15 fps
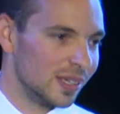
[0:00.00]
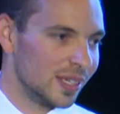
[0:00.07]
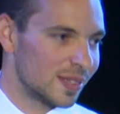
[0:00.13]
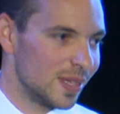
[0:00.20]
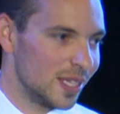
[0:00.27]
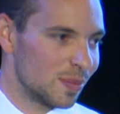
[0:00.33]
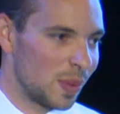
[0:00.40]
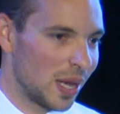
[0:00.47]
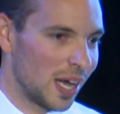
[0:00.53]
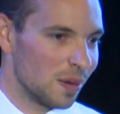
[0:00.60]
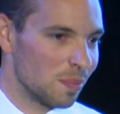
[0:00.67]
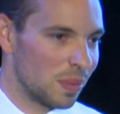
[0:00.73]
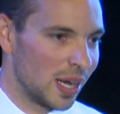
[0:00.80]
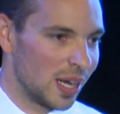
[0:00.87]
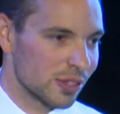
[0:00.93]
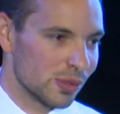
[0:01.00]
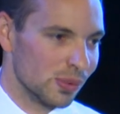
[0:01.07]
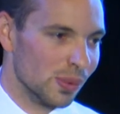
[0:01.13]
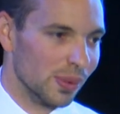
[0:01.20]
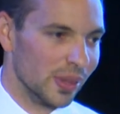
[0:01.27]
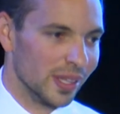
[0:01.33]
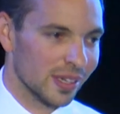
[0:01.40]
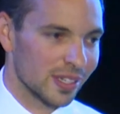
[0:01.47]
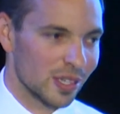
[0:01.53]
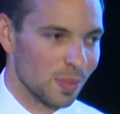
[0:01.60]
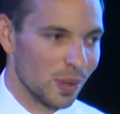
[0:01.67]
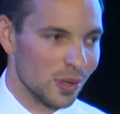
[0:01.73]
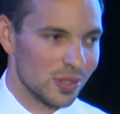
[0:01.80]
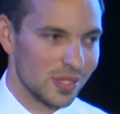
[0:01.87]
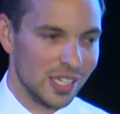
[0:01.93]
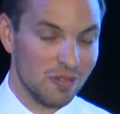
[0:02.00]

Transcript: It's part and parcel with, I suppose,